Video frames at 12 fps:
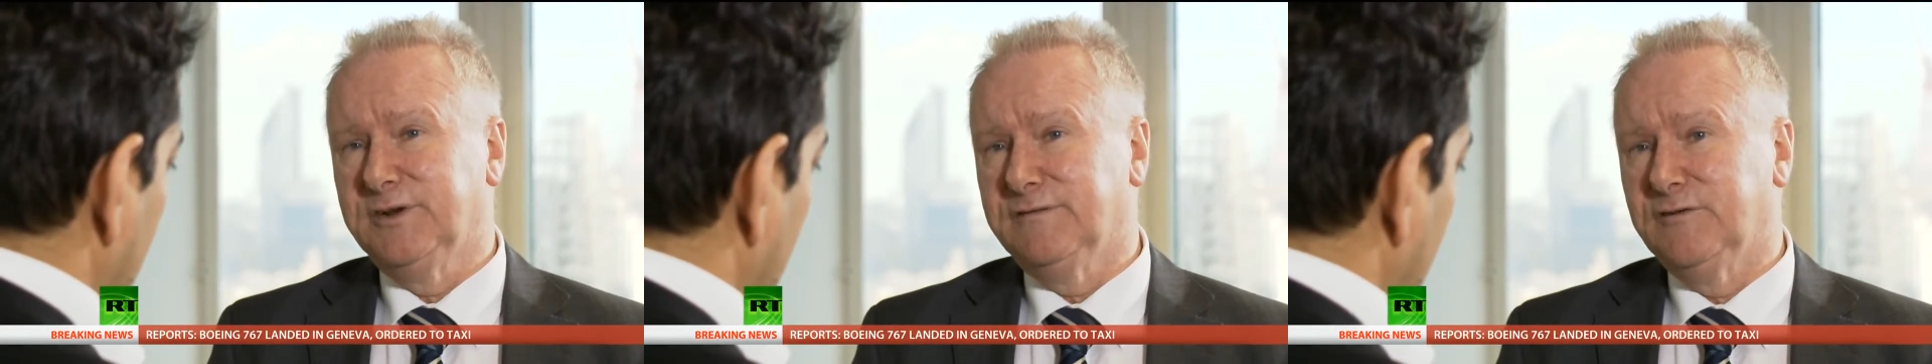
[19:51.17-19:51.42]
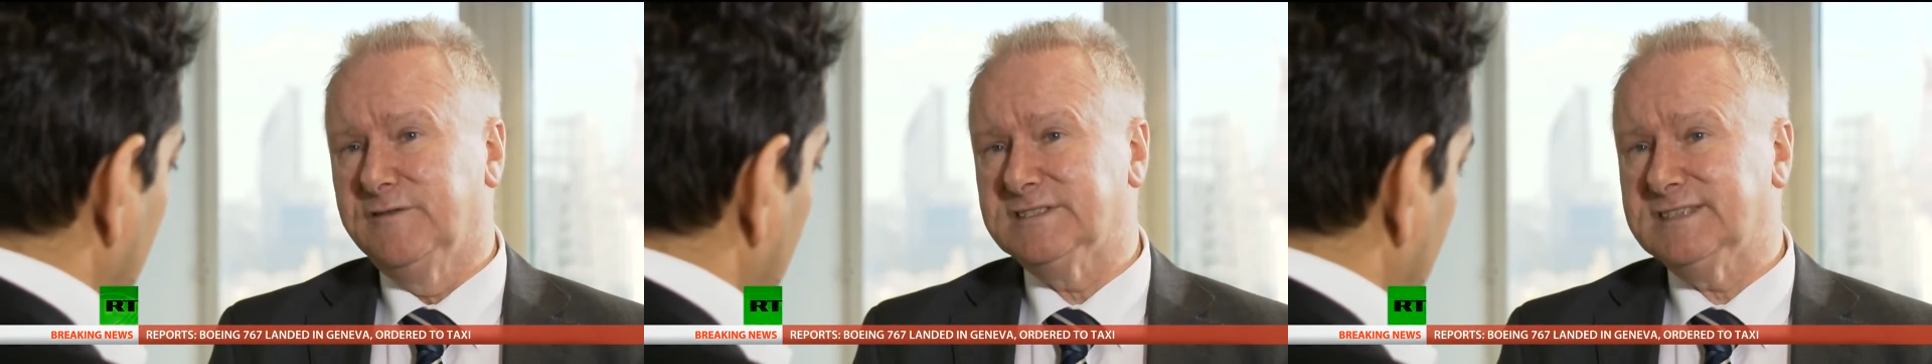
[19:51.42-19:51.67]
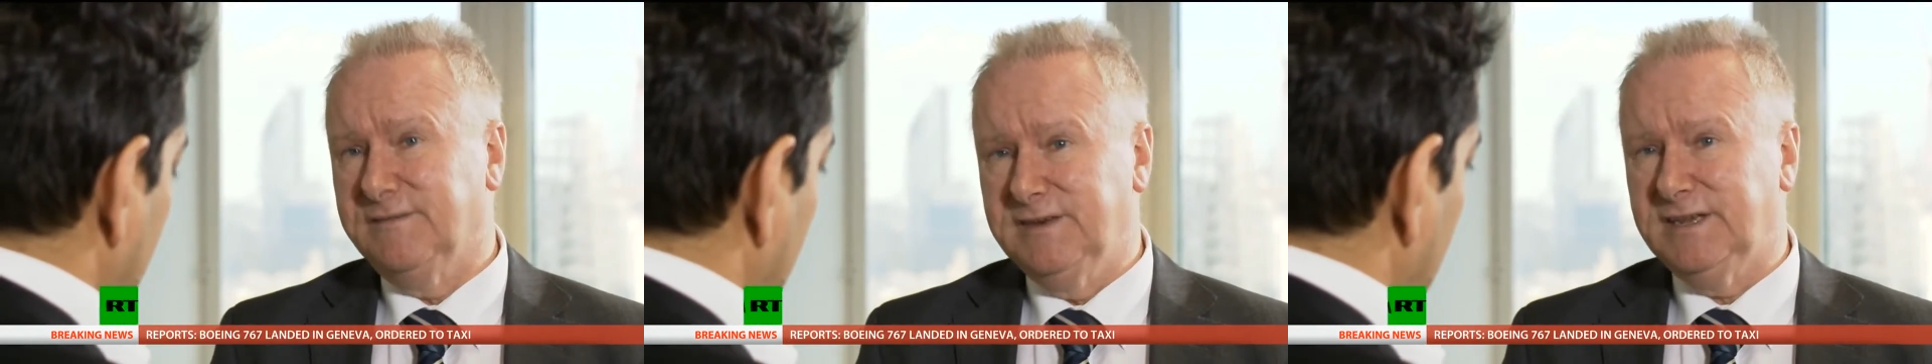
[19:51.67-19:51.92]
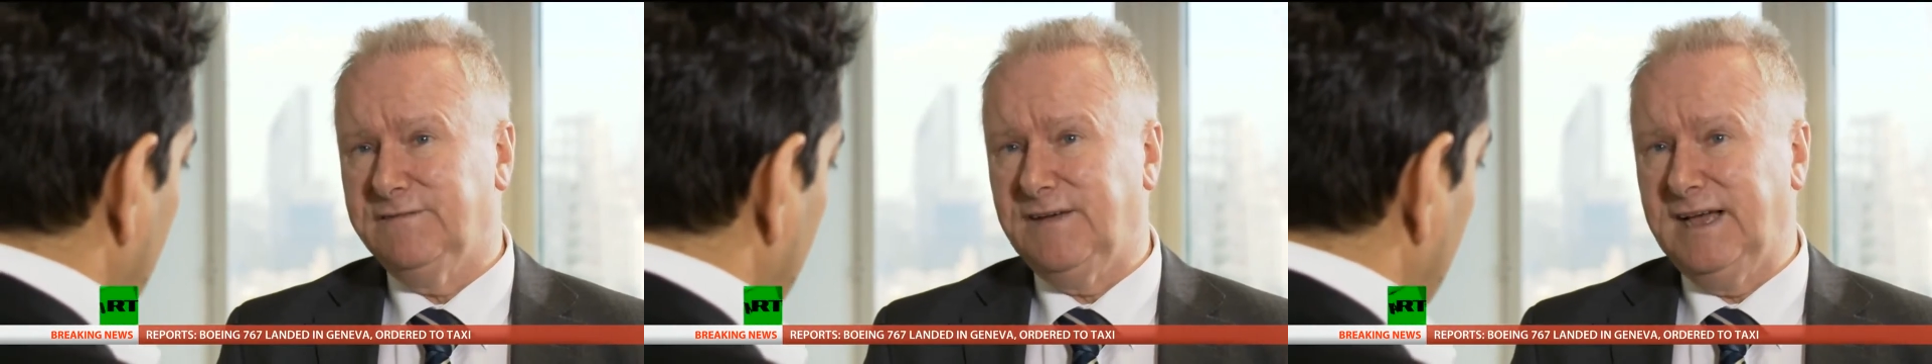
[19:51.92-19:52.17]
of over
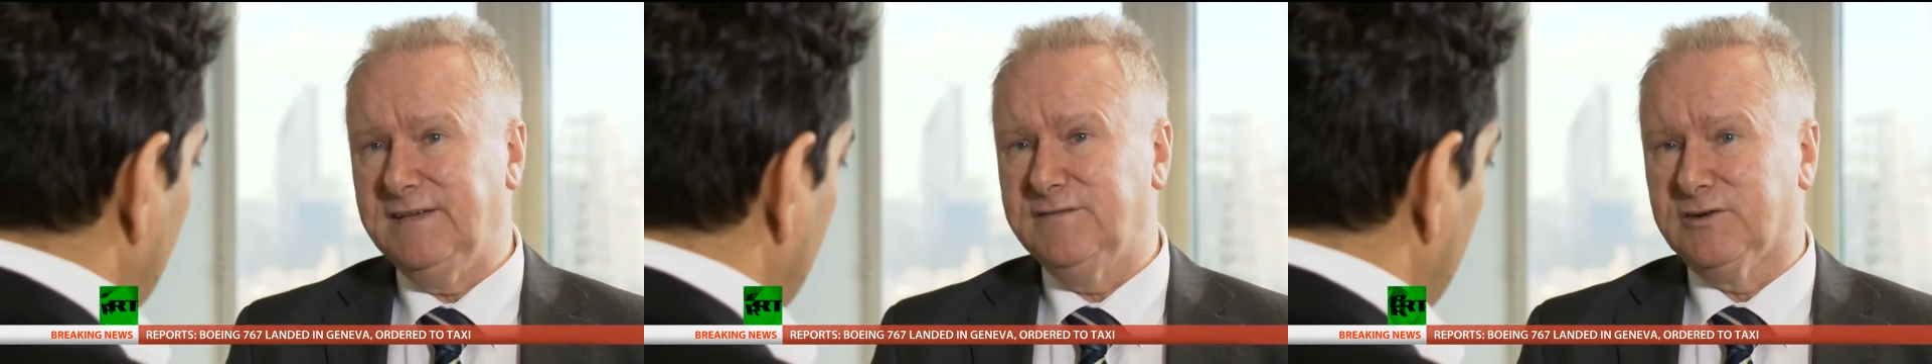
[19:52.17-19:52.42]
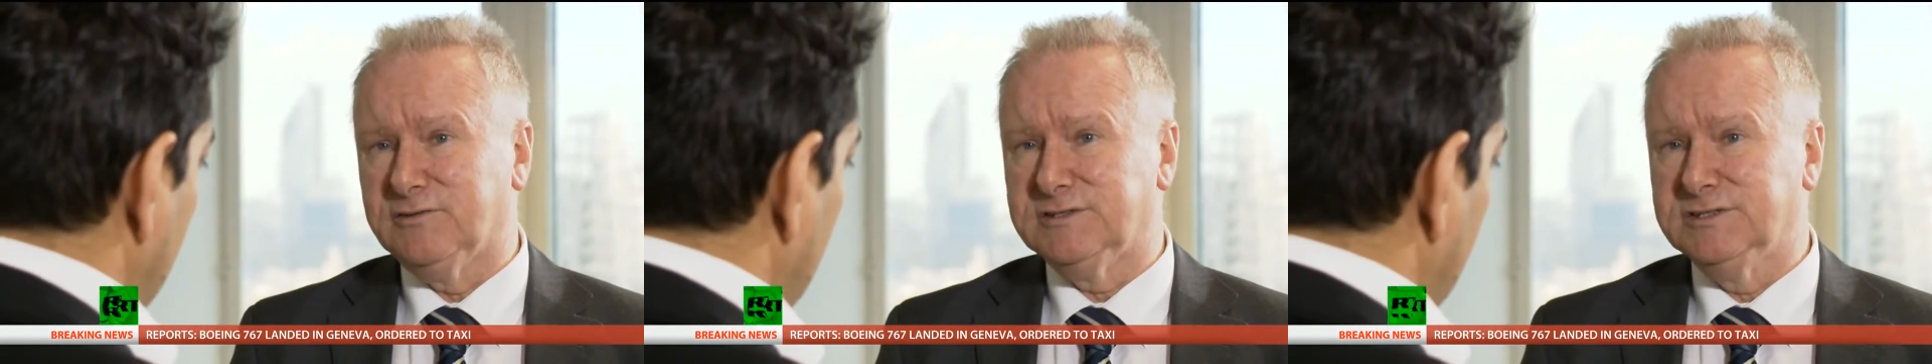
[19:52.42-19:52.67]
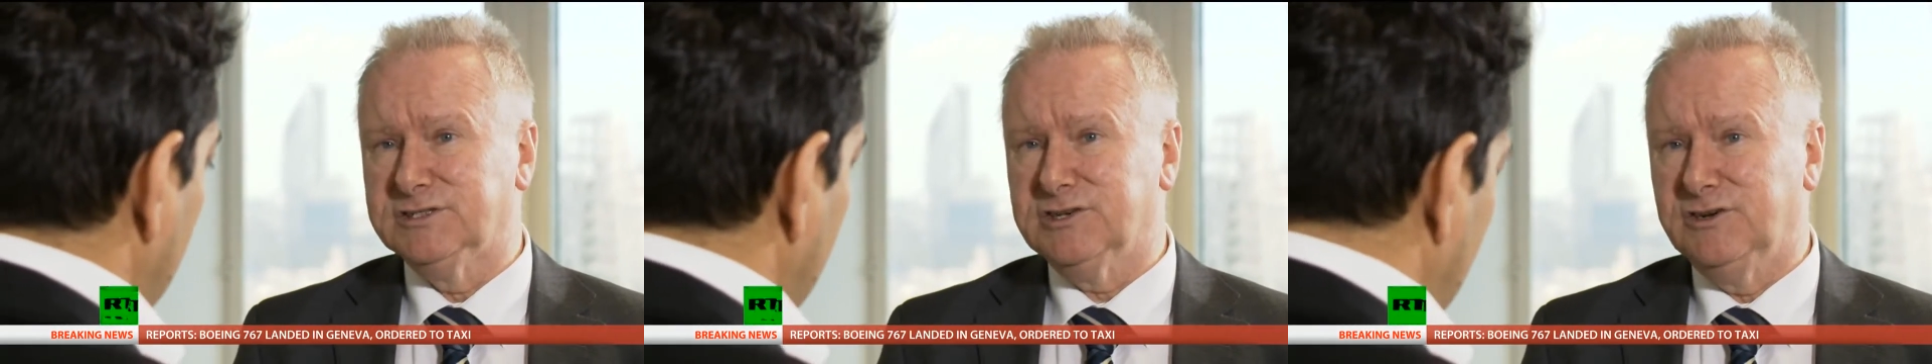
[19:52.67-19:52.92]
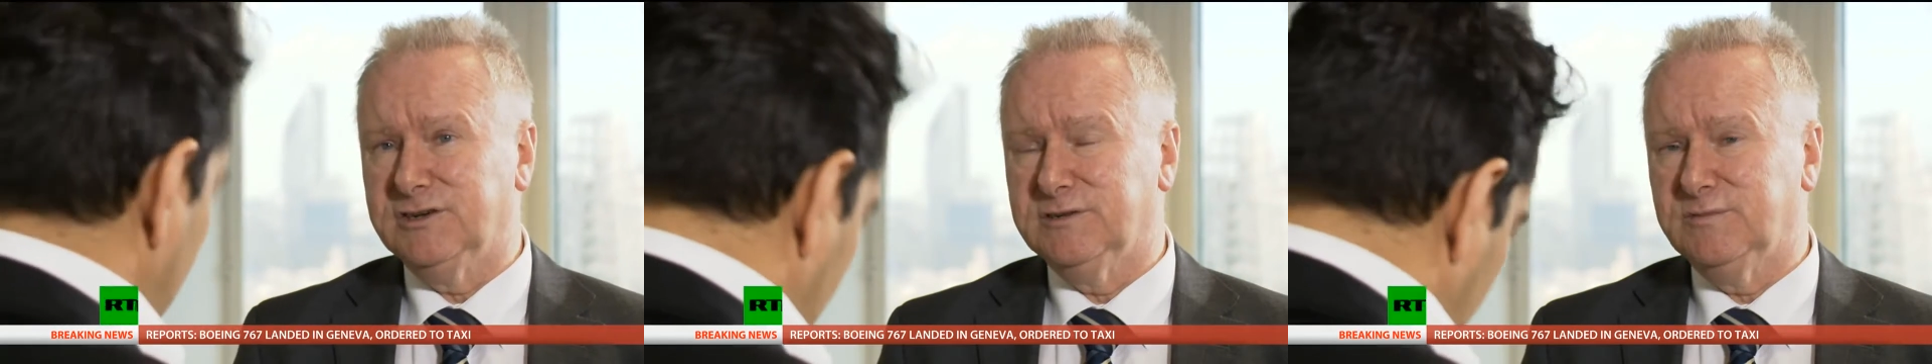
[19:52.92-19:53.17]
75-year-olds in
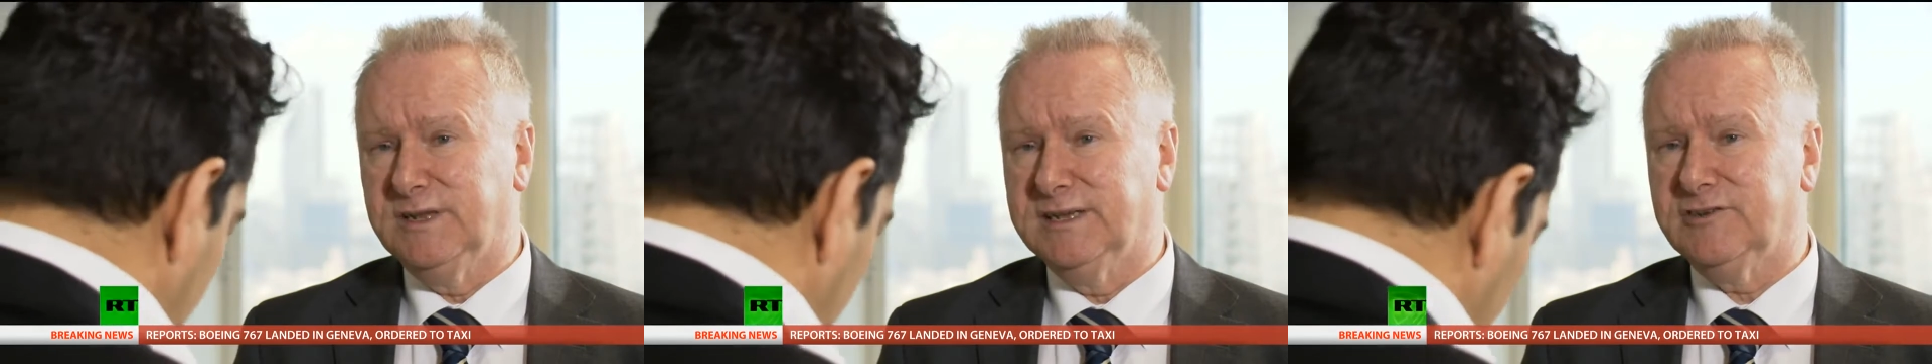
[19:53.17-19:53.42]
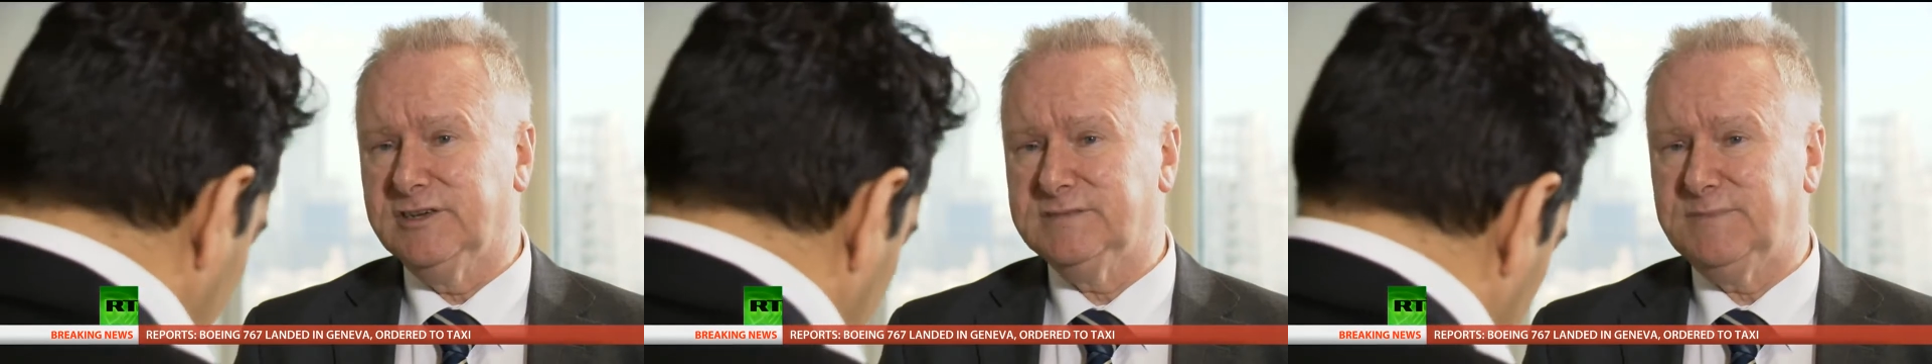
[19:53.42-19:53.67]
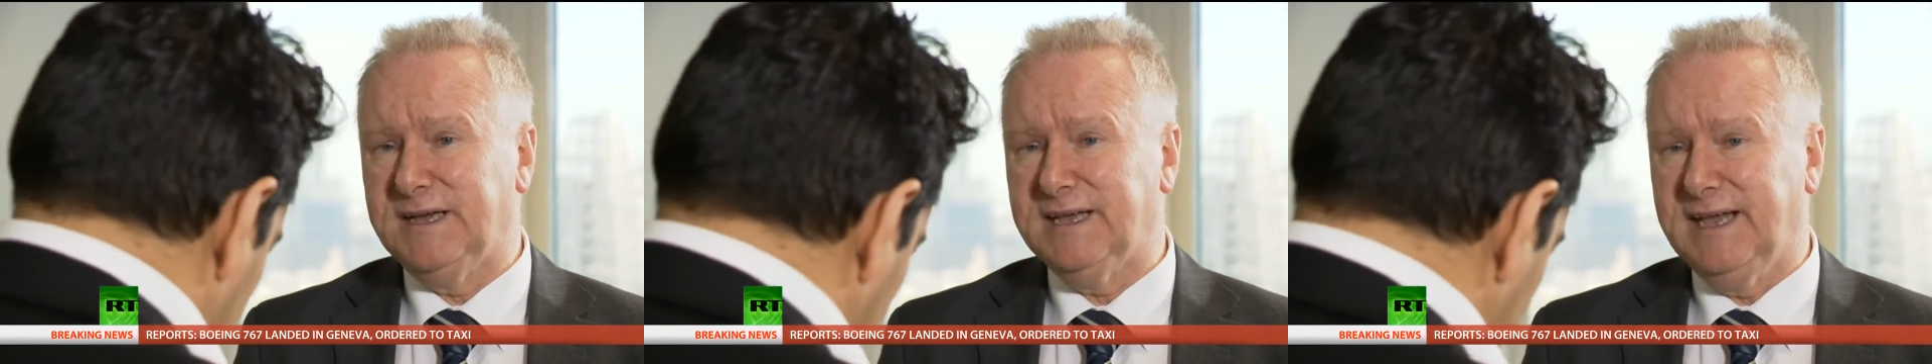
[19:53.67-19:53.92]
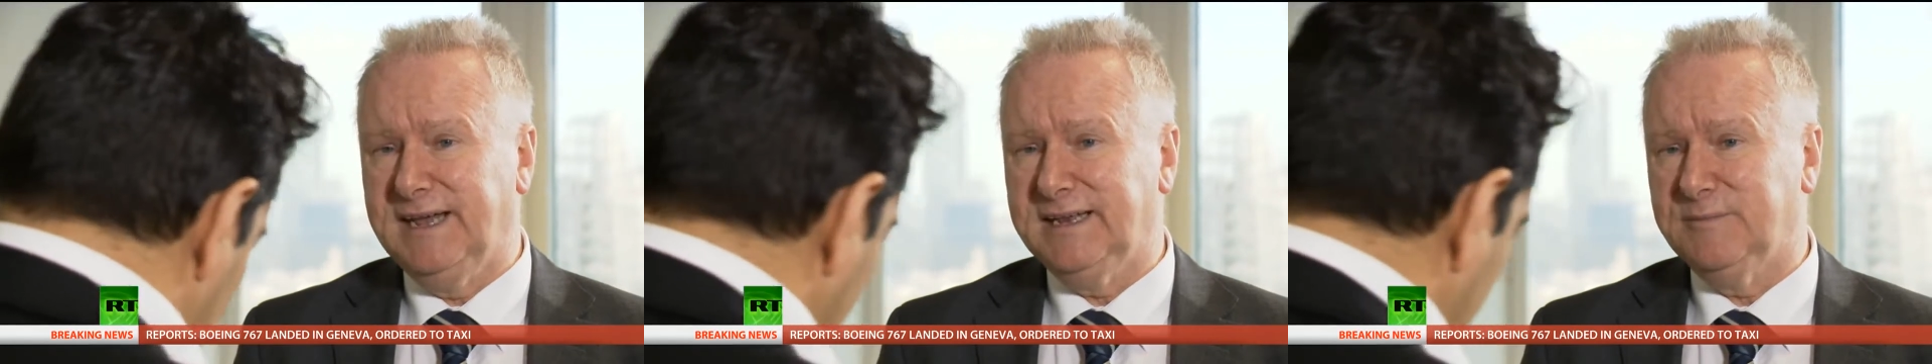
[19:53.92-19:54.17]
Scotland will increase by
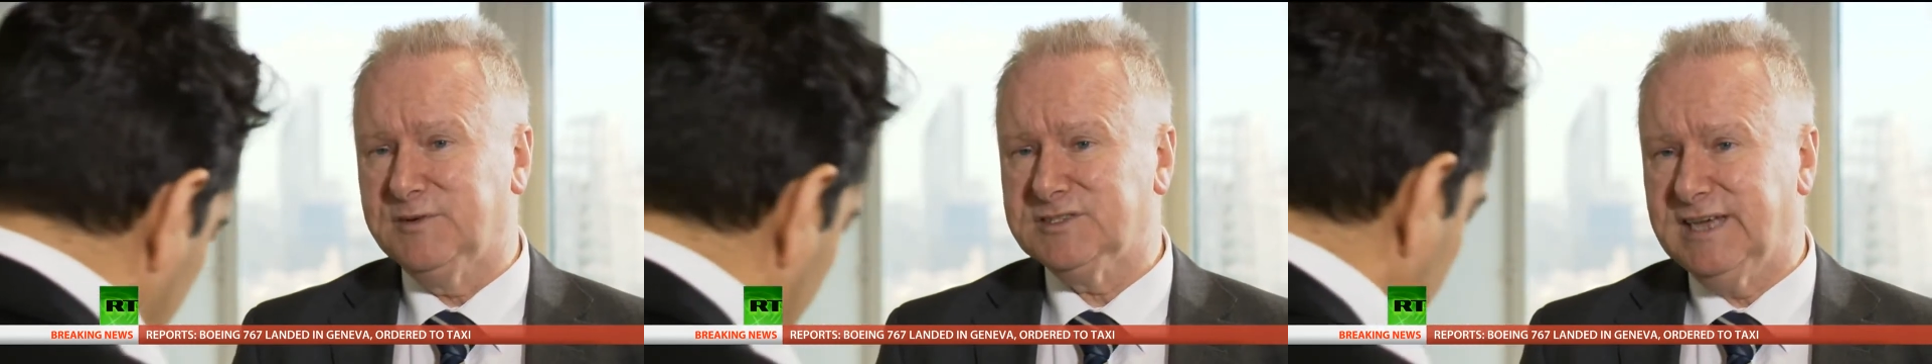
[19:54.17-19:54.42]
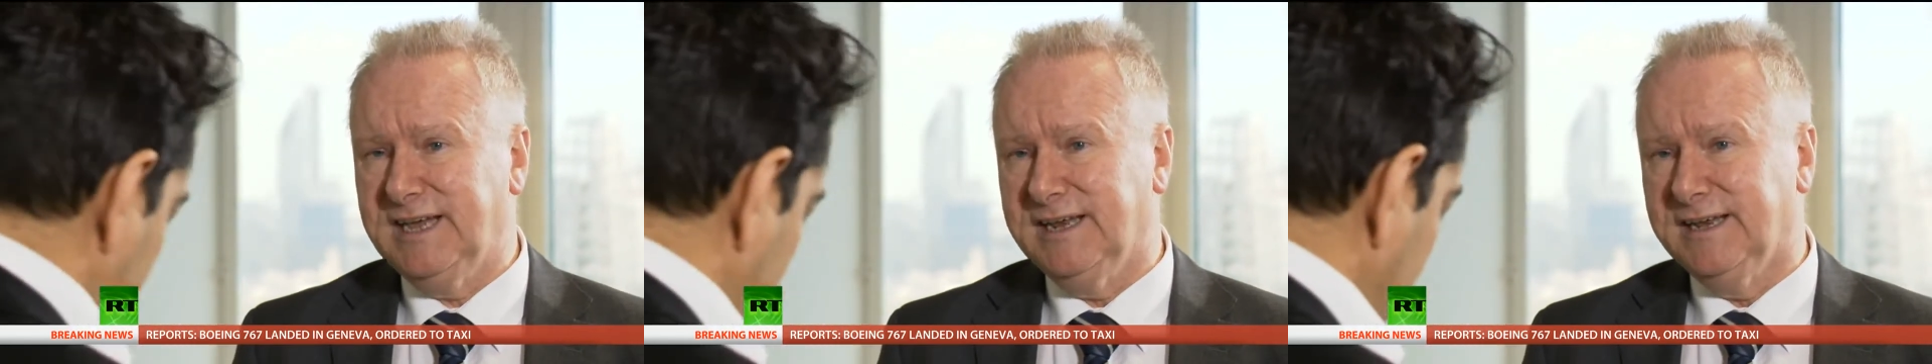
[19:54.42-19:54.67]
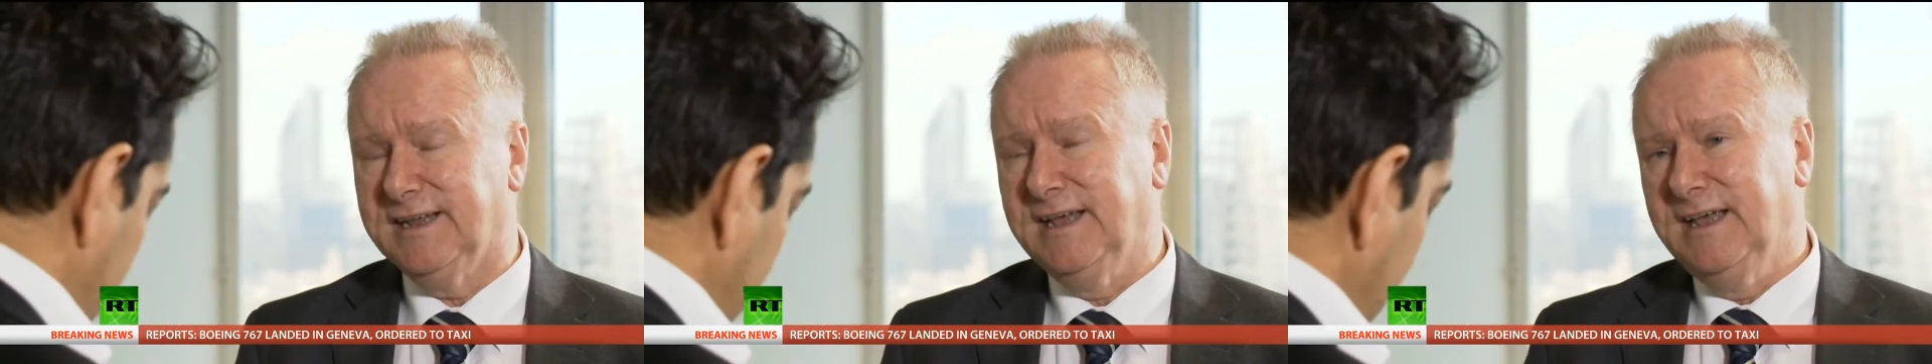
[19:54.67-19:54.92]
80%.